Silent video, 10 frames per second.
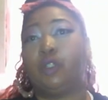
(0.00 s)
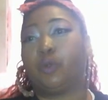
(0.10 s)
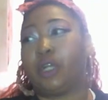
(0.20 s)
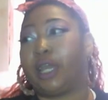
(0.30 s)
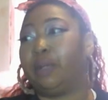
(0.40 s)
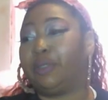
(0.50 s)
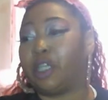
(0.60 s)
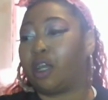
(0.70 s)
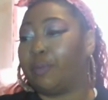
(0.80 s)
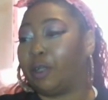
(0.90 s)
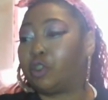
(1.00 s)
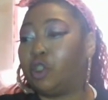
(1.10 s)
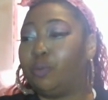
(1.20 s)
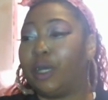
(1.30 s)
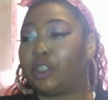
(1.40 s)
We're not going to be talking about too
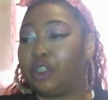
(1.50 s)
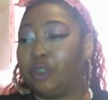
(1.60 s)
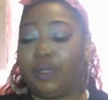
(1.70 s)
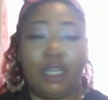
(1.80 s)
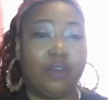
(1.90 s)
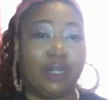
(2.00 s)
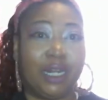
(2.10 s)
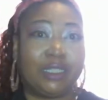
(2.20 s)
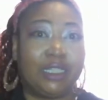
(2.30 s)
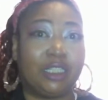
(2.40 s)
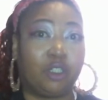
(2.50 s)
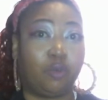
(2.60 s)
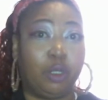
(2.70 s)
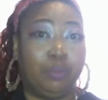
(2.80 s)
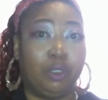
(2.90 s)
much new here unless it is a
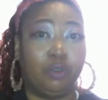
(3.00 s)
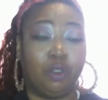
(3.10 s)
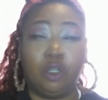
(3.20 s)
reboot